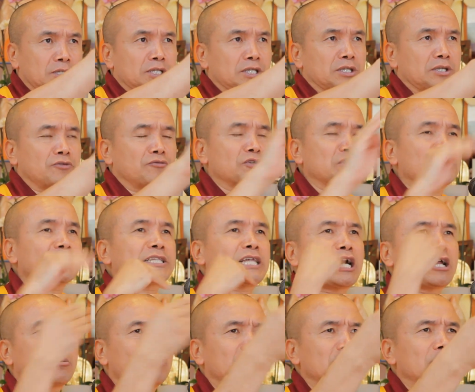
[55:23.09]
given the
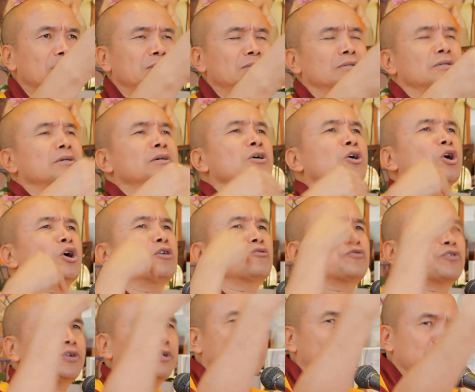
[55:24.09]
dharma of
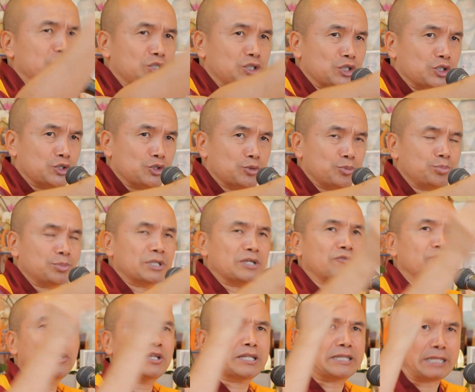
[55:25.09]
renunciation,
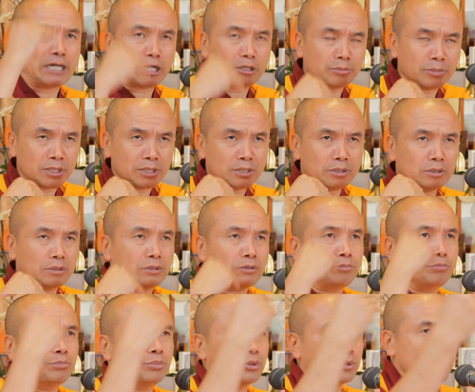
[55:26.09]
given the dharma
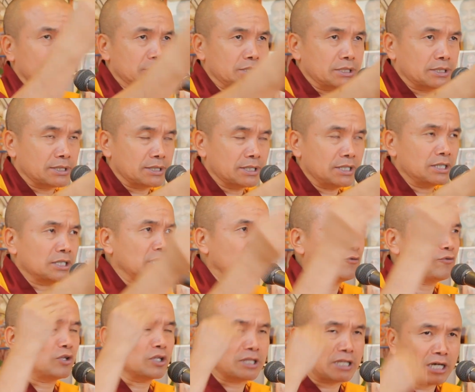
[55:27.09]
of bodhicitta,
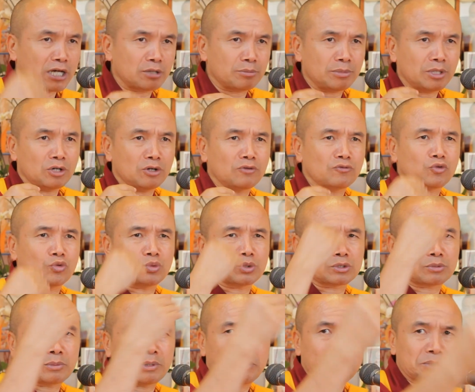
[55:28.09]
given the dharma of the
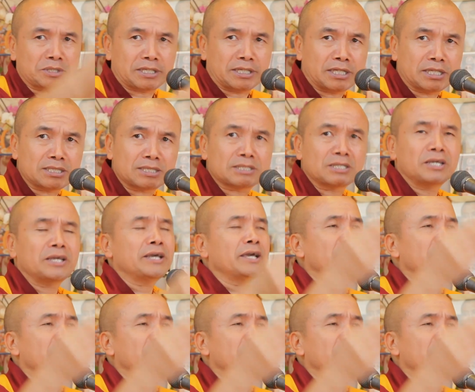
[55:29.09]
wisdom of emptiness,